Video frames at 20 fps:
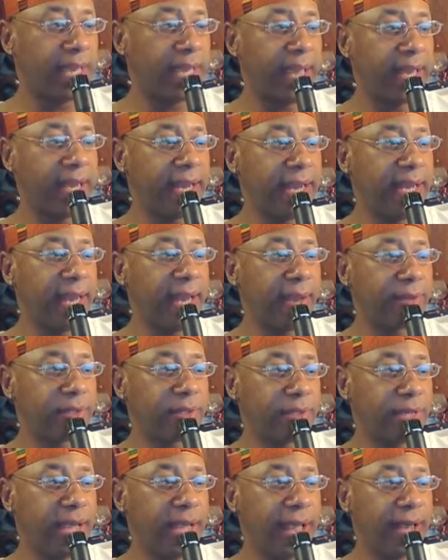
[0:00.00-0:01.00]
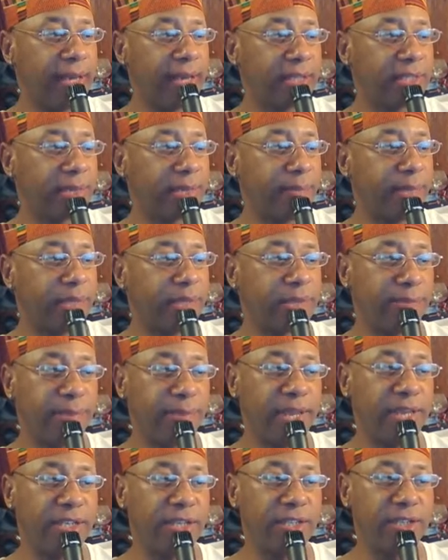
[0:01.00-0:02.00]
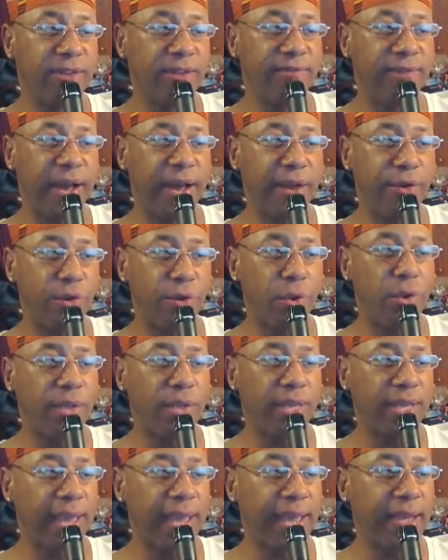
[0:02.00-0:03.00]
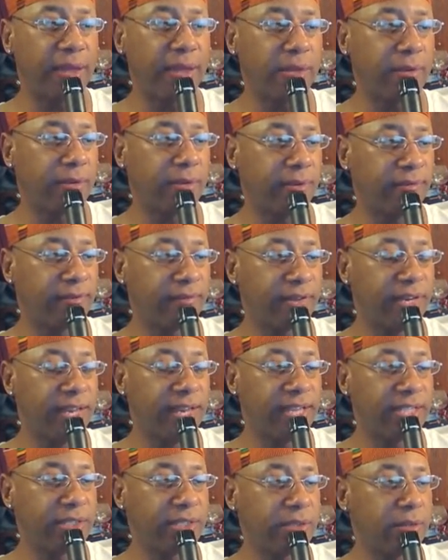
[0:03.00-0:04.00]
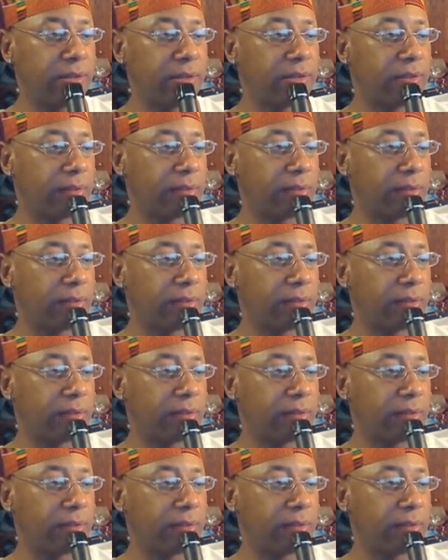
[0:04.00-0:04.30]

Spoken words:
Canaanite language or dialects can be split into the following: Northern Canaan, Phoenician,